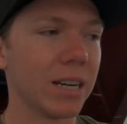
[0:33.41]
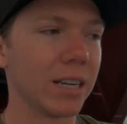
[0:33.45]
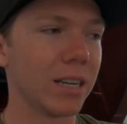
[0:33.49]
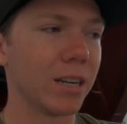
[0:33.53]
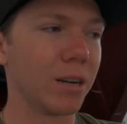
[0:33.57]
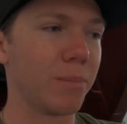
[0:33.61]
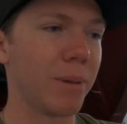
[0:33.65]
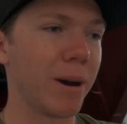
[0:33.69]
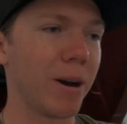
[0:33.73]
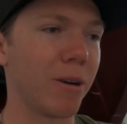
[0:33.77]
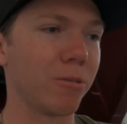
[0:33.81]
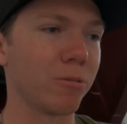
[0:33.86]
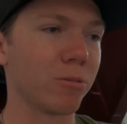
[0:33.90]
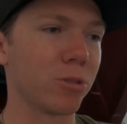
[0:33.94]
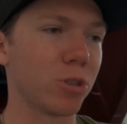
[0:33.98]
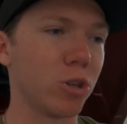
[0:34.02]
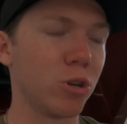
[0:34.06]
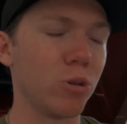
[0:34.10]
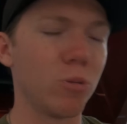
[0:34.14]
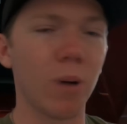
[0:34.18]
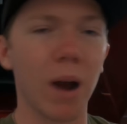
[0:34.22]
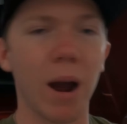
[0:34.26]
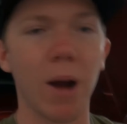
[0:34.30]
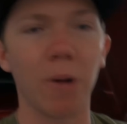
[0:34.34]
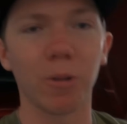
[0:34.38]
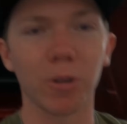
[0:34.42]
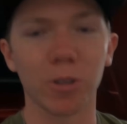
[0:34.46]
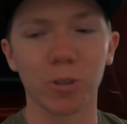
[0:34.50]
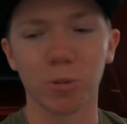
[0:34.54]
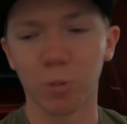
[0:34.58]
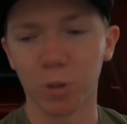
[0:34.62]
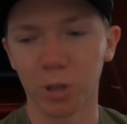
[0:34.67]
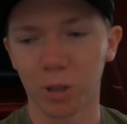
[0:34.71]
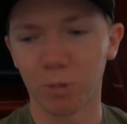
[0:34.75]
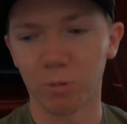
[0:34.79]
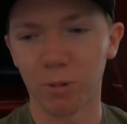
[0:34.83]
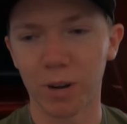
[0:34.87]
Did about 2 hours
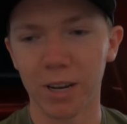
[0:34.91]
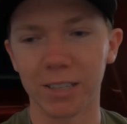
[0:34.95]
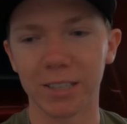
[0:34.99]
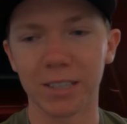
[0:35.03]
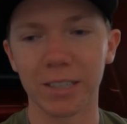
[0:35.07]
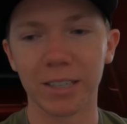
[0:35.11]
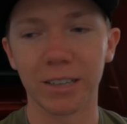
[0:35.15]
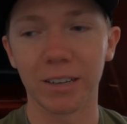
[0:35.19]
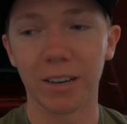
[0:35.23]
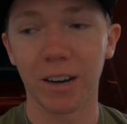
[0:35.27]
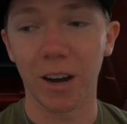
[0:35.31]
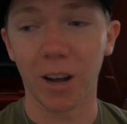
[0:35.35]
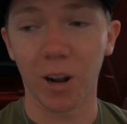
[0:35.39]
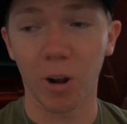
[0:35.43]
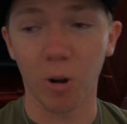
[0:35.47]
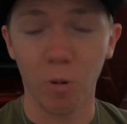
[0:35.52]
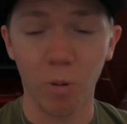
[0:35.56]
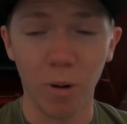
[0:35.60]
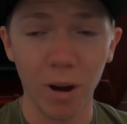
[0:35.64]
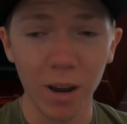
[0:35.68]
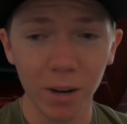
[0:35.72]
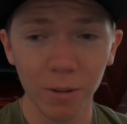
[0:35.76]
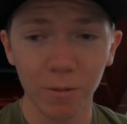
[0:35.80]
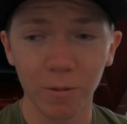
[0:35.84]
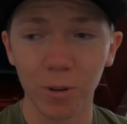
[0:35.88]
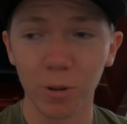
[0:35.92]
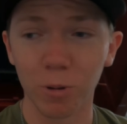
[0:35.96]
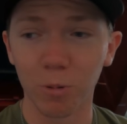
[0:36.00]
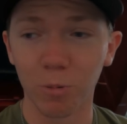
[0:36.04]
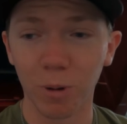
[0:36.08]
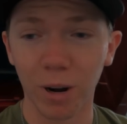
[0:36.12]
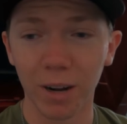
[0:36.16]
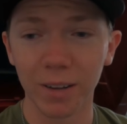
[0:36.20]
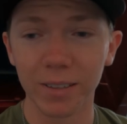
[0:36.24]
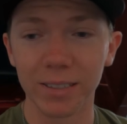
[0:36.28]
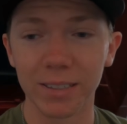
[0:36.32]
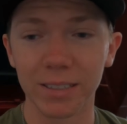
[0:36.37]
worth of racing, got quite a few
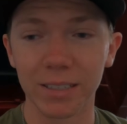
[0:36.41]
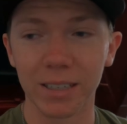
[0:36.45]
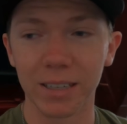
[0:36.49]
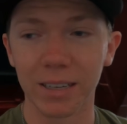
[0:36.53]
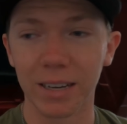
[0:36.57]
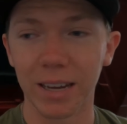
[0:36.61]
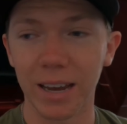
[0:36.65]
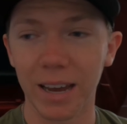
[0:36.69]
runs in,